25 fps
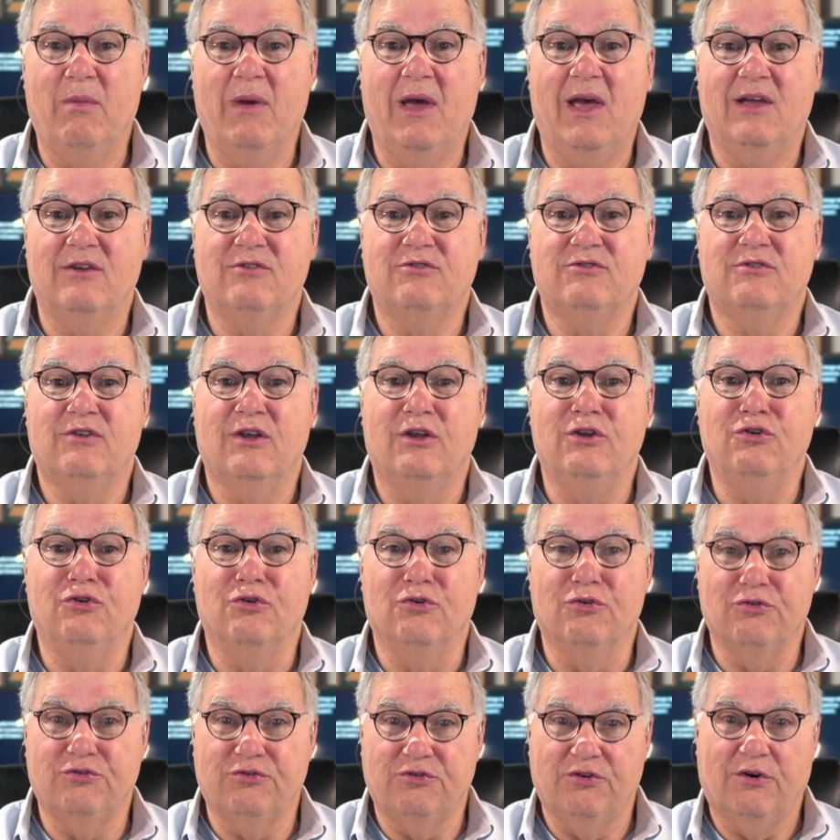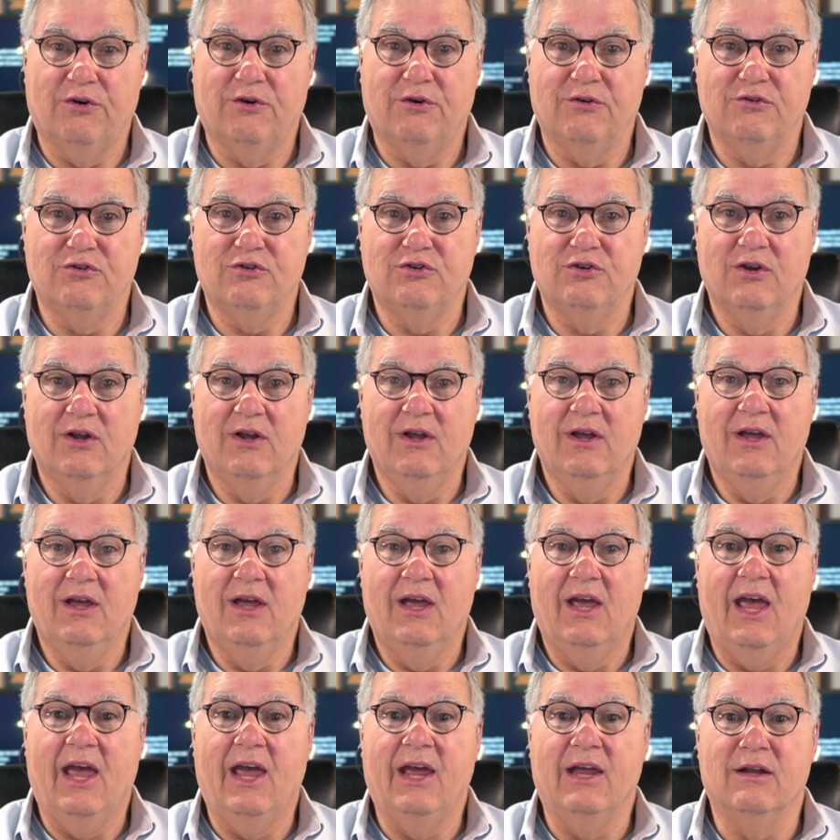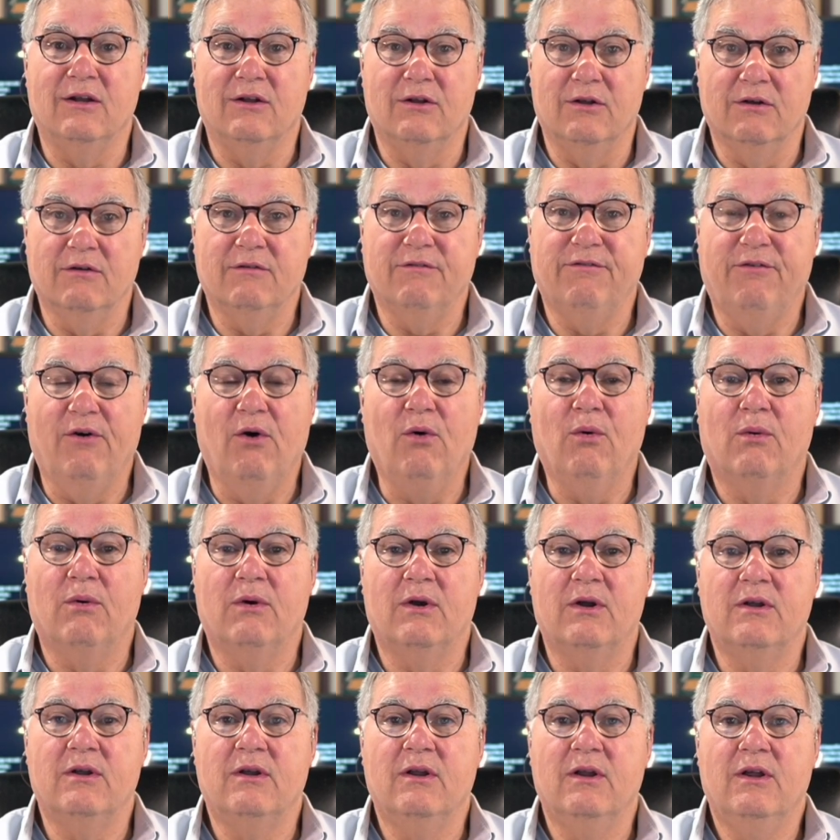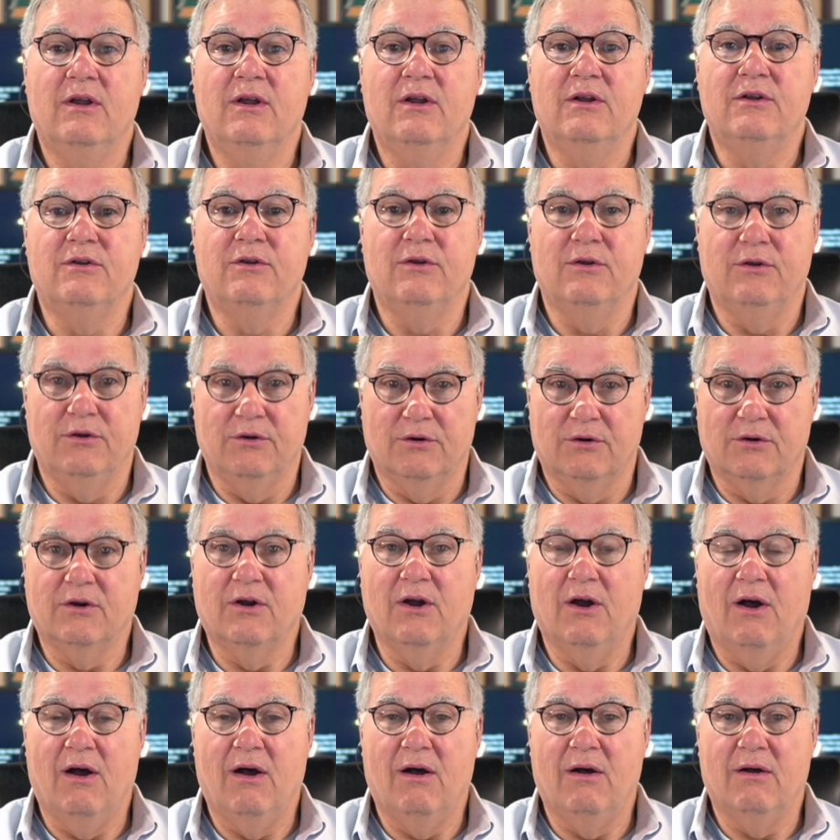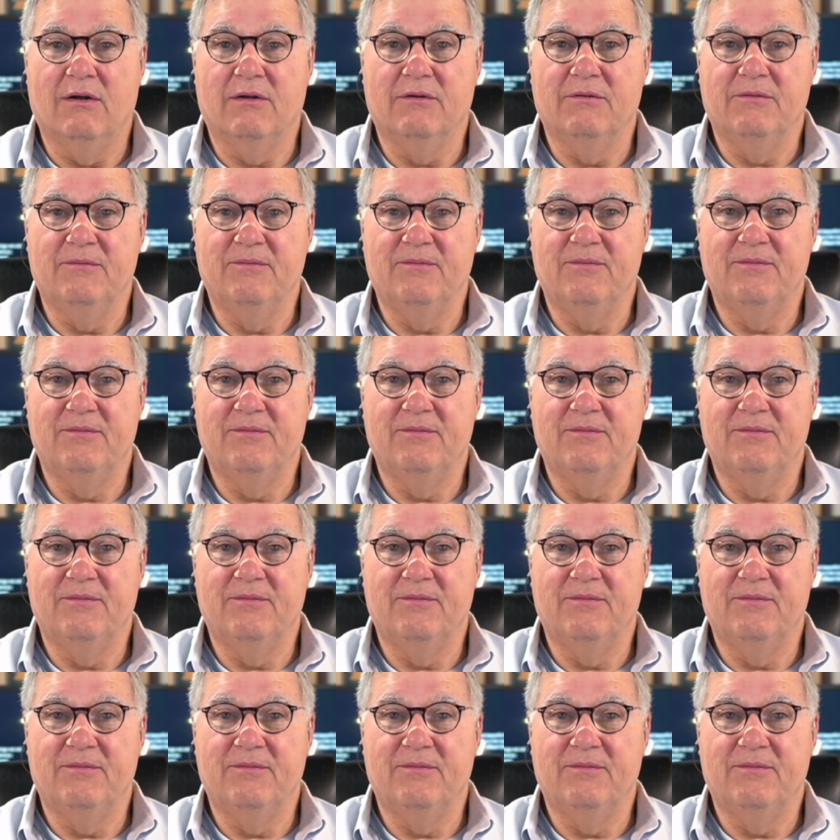the best in your search and look forward to your call.